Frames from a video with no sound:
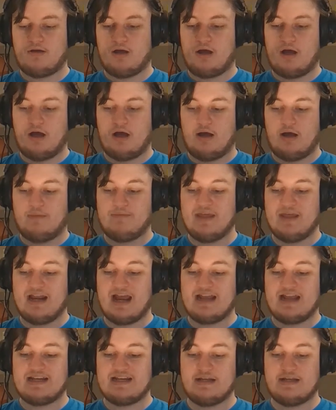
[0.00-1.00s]
than
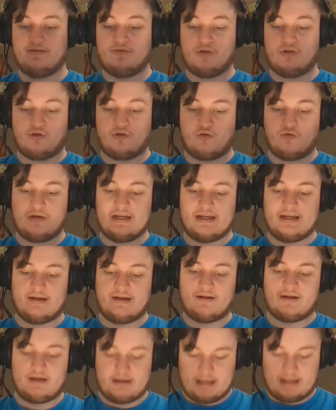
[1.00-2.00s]
I did the
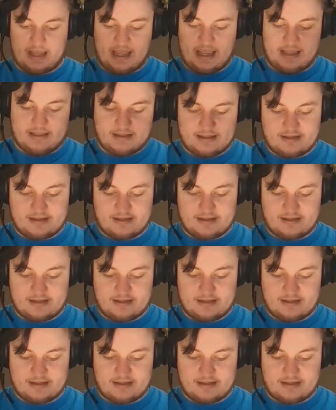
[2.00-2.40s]
green. And